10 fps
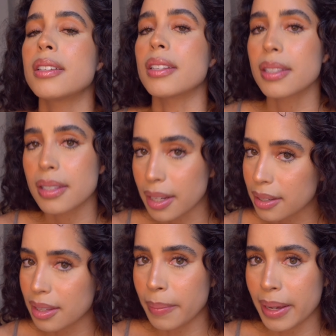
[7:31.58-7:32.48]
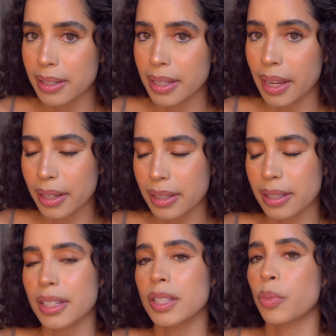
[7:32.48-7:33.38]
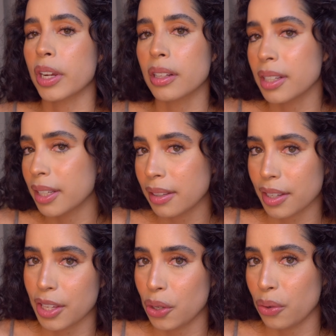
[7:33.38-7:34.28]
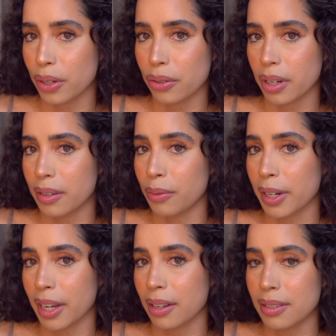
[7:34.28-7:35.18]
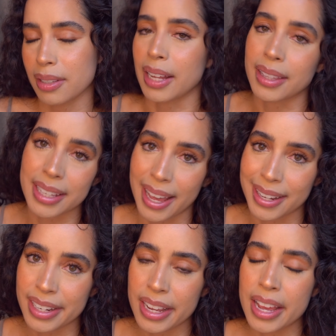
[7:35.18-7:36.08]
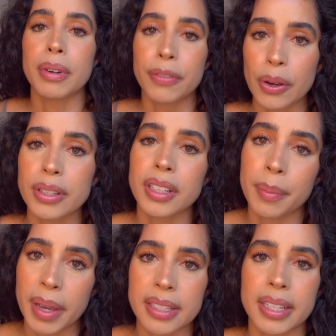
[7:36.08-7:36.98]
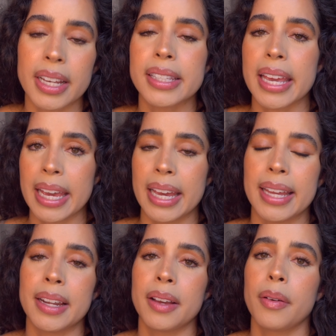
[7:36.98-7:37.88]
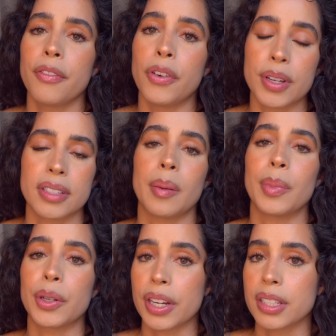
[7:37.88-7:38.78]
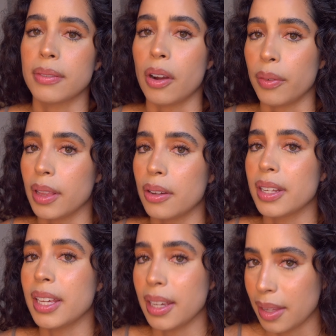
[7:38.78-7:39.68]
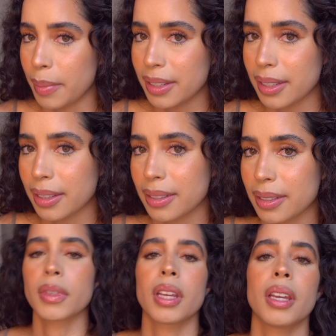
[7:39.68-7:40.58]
Just stick to the basics, sprinkle in the cute and creative workouts at the end, but focus on the basics and focus on progressive overload in the basics.